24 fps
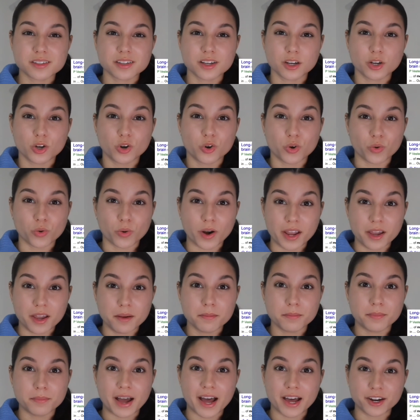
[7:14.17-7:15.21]
gray
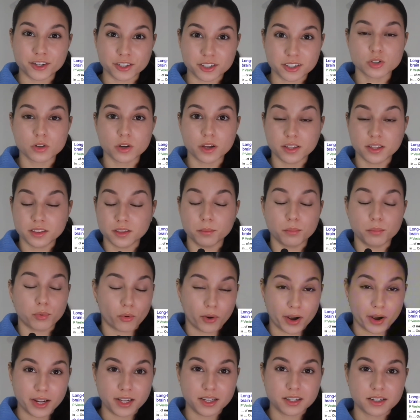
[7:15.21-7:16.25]
matter in the
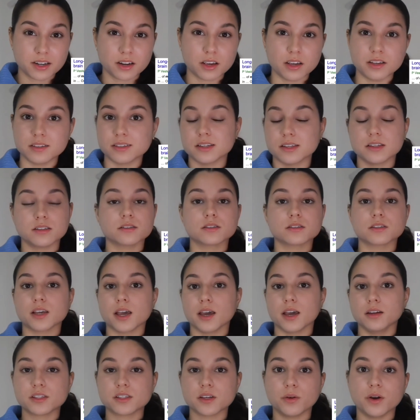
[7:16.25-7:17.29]
brain is
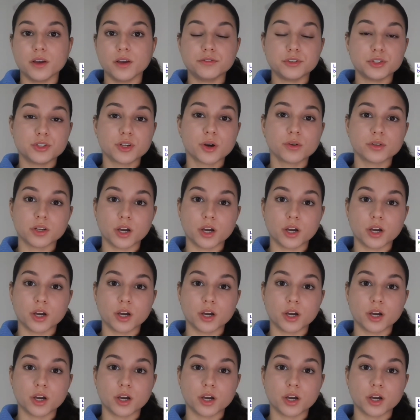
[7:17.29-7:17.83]
insane. If you don't know,